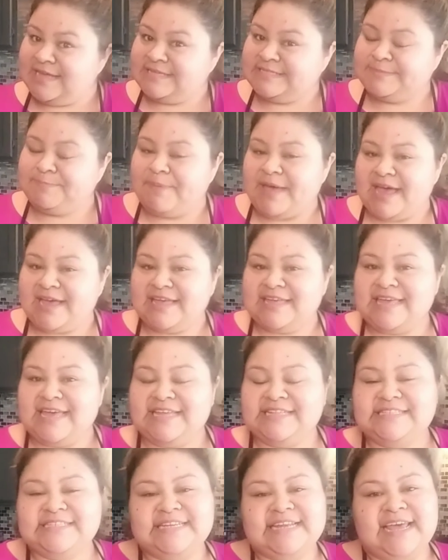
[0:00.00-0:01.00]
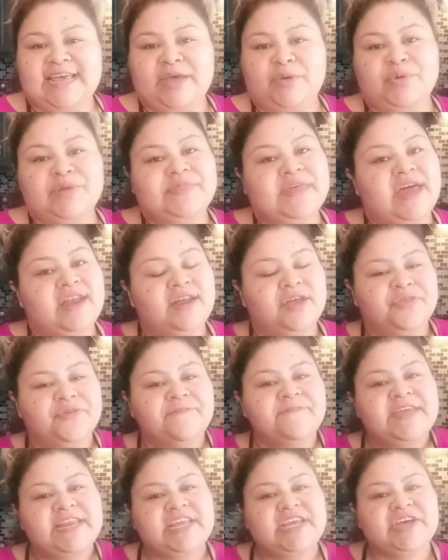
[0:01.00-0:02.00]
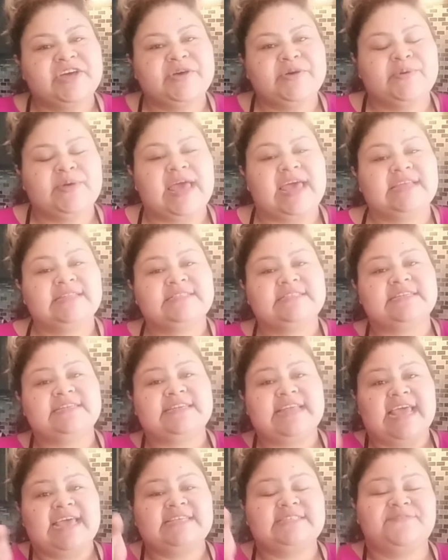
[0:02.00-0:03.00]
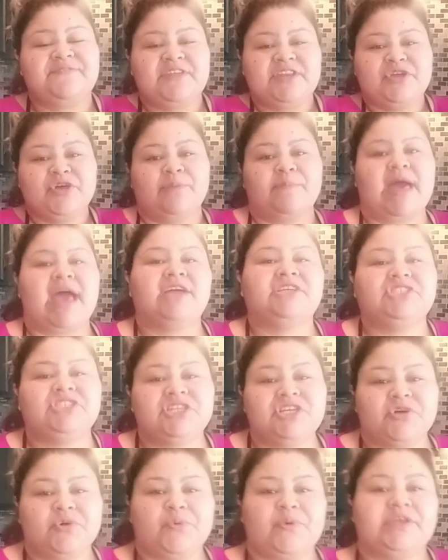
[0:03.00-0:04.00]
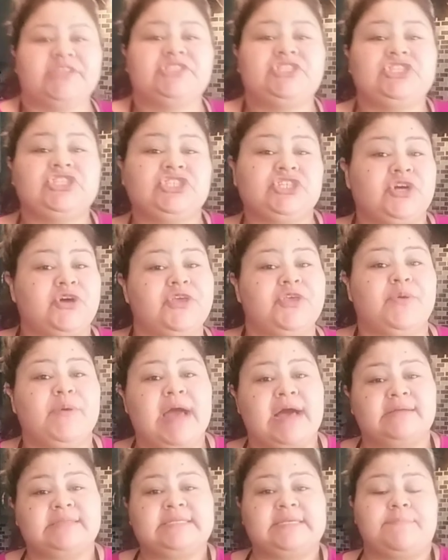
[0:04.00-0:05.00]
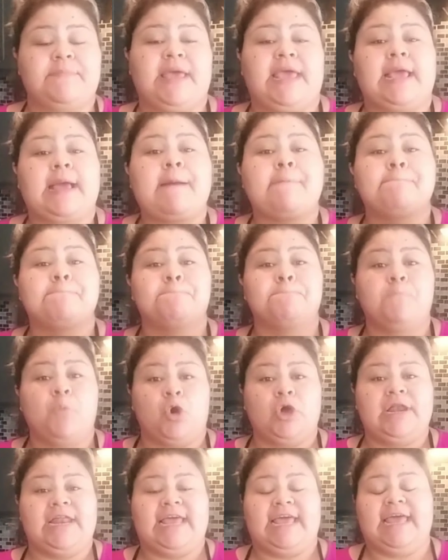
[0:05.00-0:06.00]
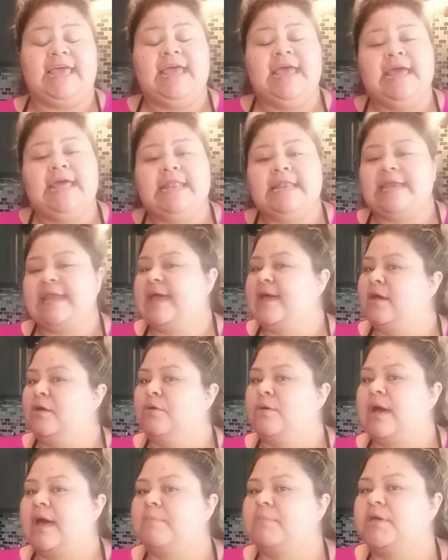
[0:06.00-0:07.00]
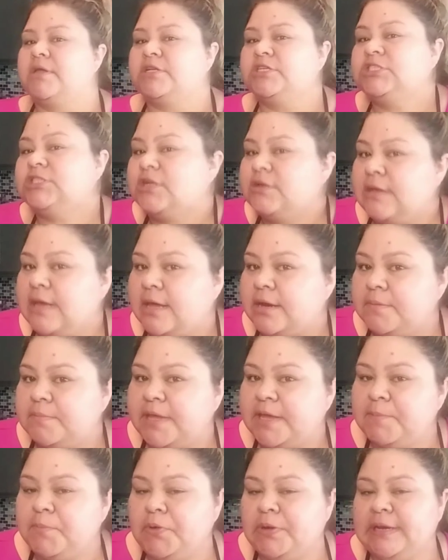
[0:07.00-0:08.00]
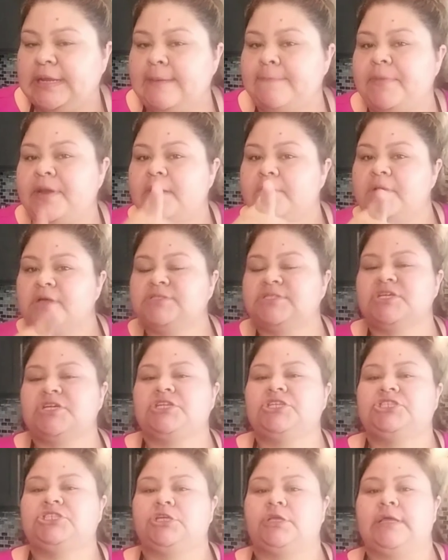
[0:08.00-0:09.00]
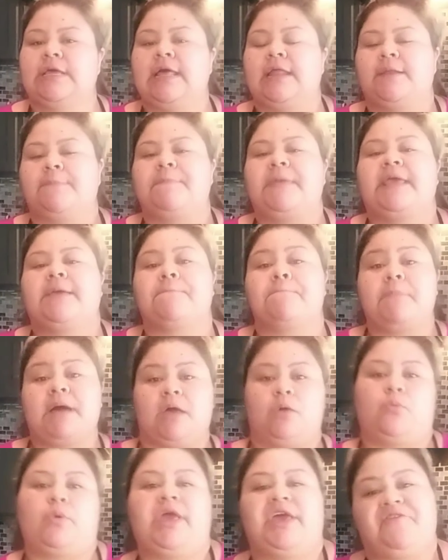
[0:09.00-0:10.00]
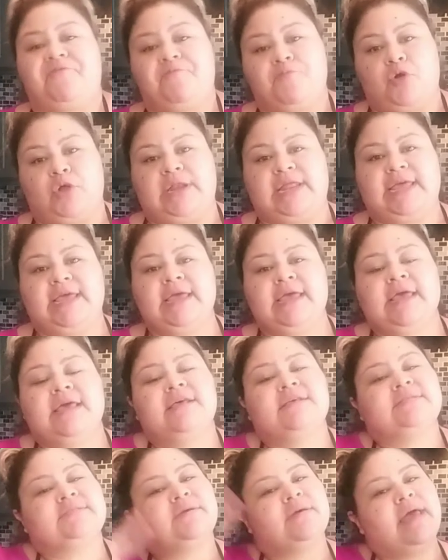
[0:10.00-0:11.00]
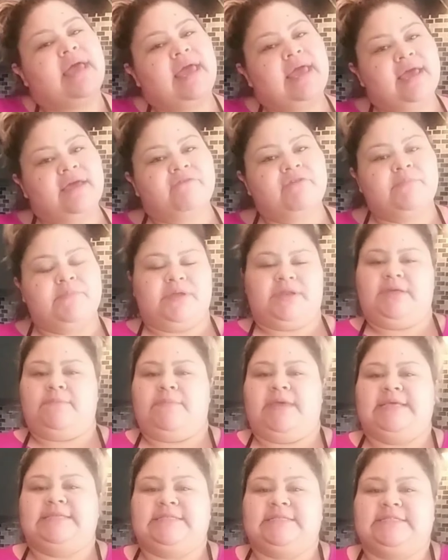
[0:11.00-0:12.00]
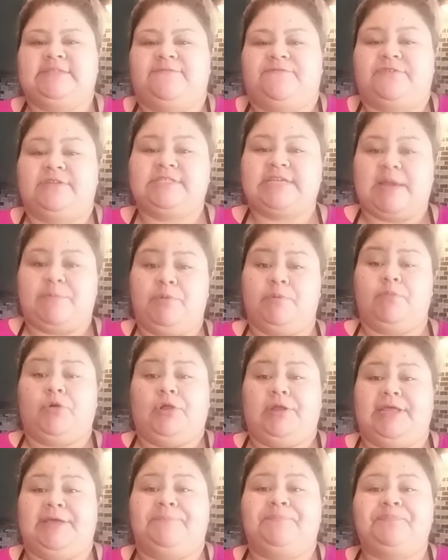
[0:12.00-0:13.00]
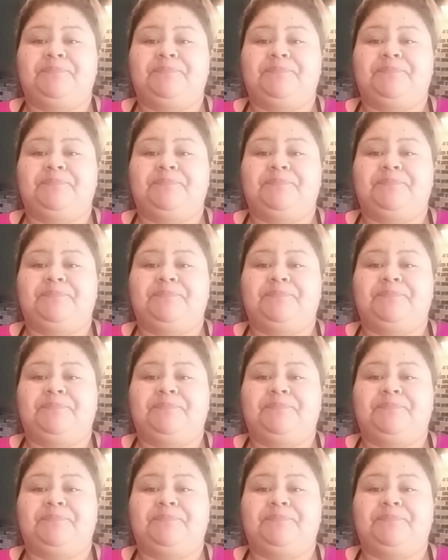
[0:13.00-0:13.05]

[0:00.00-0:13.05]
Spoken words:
guys, back again today with another video. And today's video I'm actually going to show you how to make mole. Now I'm going to show you how to make mole, but I'm also going to show you how to make my way of mole. So everybody makes a different type of mole.